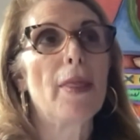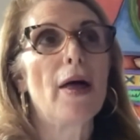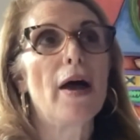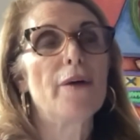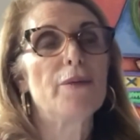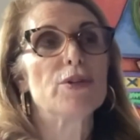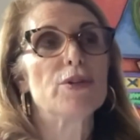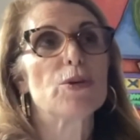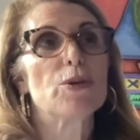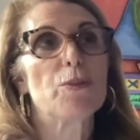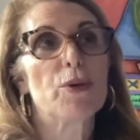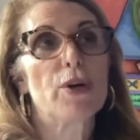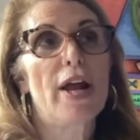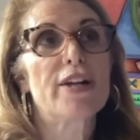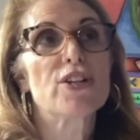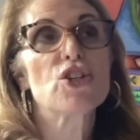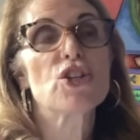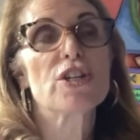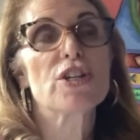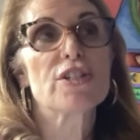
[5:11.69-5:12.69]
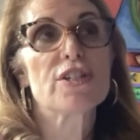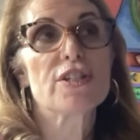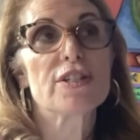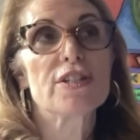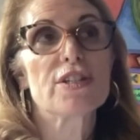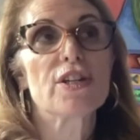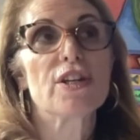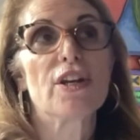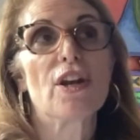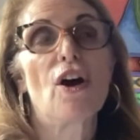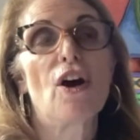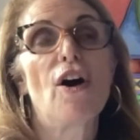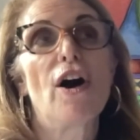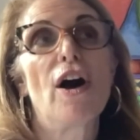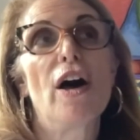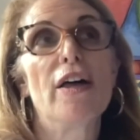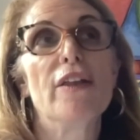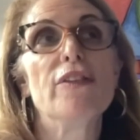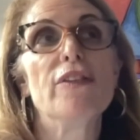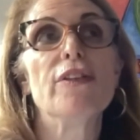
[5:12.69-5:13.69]
I was a production assistant
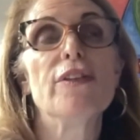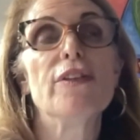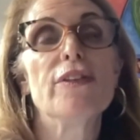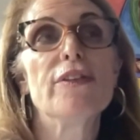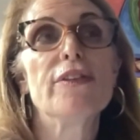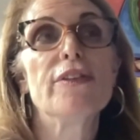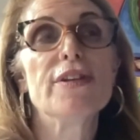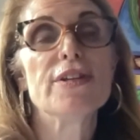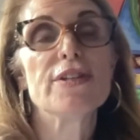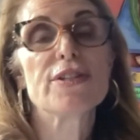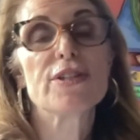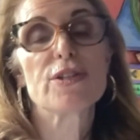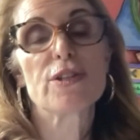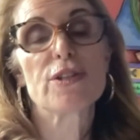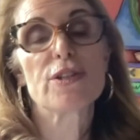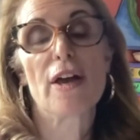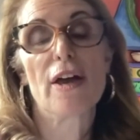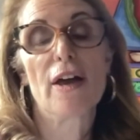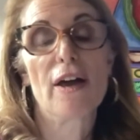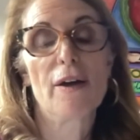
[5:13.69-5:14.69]
on this